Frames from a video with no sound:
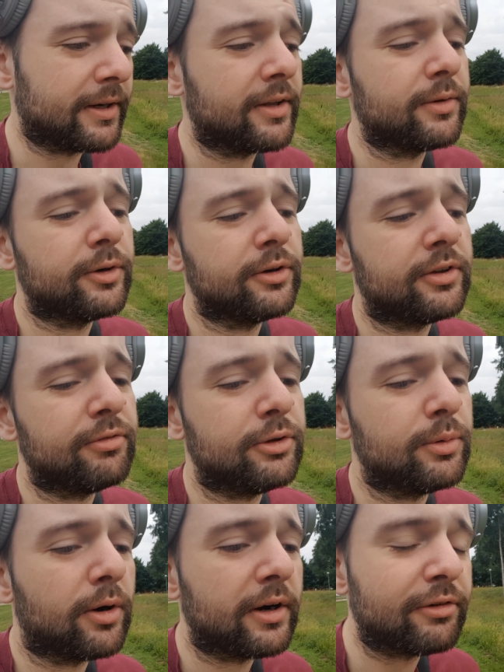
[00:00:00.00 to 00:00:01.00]
In other words, if
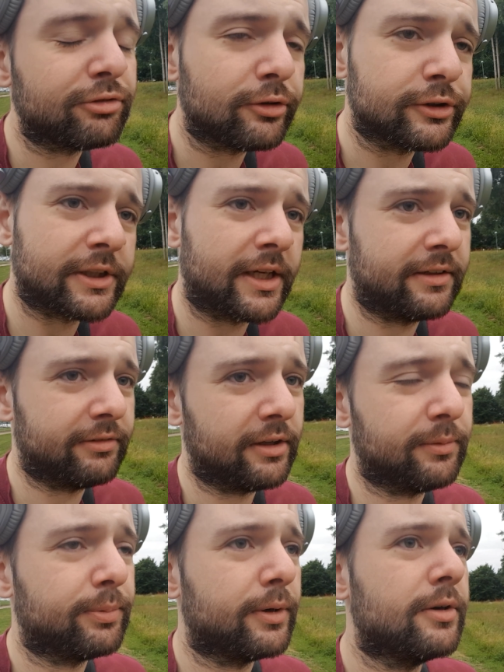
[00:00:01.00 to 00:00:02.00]
you are a full-stack
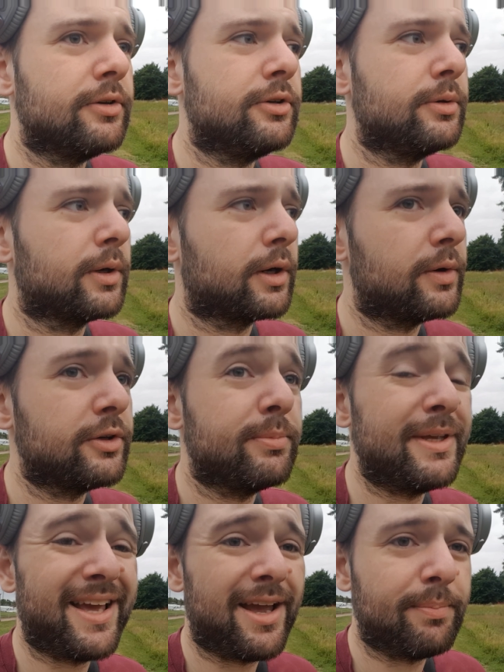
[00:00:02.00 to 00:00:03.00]
developer, you are going to
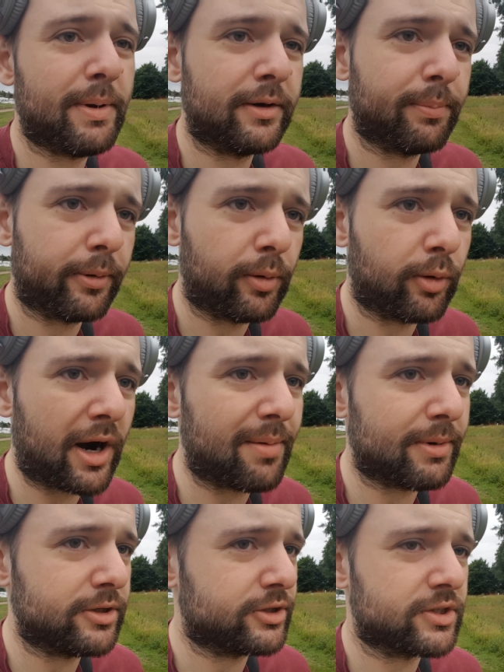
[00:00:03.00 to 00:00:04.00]
be a better
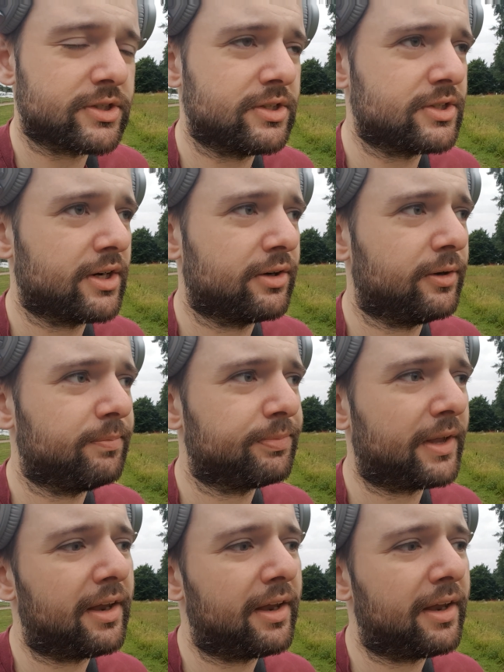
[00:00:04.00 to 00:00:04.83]
programmer just in general.